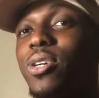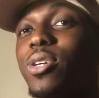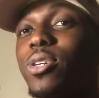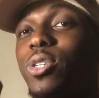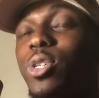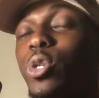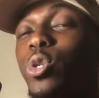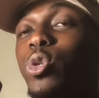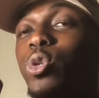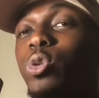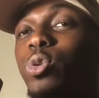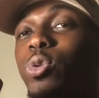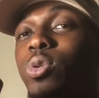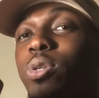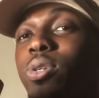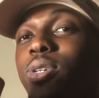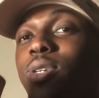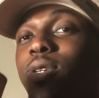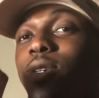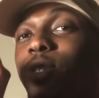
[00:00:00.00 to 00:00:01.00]
do
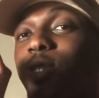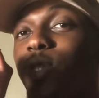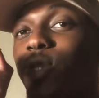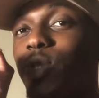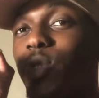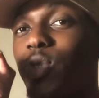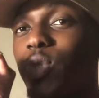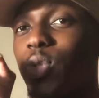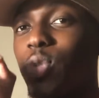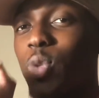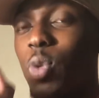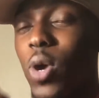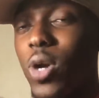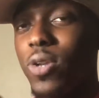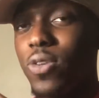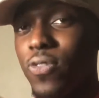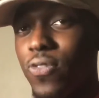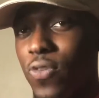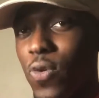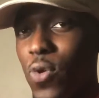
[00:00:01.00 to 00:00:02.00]

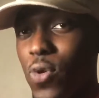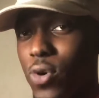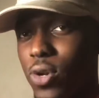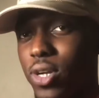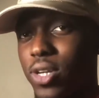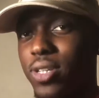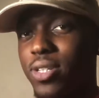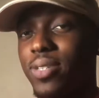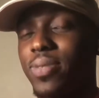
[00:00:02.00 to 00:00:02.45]
24